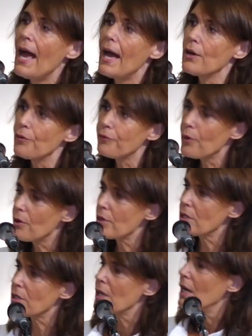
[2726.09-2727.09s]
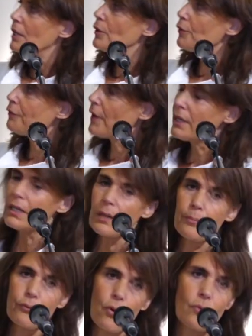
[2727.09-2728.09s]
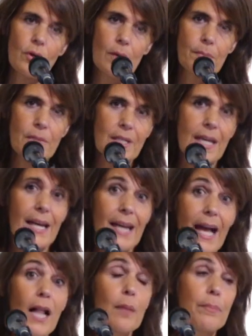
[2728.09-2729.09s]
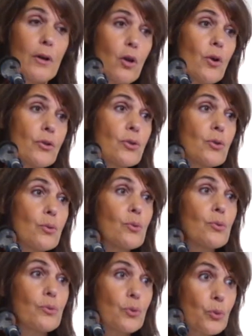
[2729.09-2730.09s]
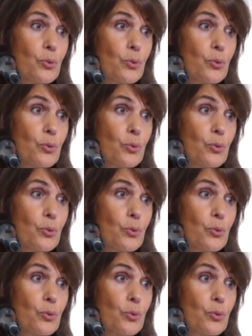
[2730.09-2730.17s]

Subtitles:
And of course, the funding programs can help a lot to